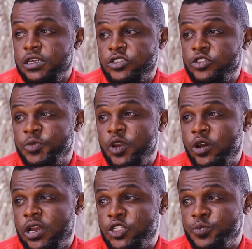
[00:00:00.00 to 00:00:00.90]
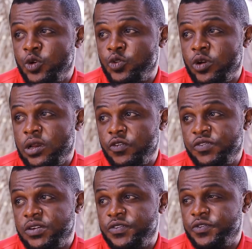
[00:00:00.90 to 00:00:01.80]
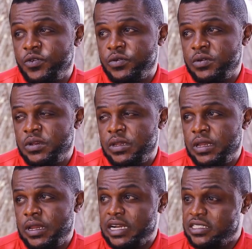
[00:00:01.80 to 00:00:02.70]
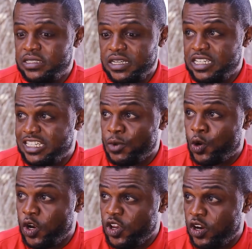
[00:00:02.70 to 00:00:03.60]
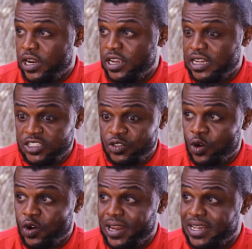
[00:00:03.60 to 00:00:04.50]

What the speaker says: it's not been long I spoke to her over the phone. And she says she has been calling your line and is not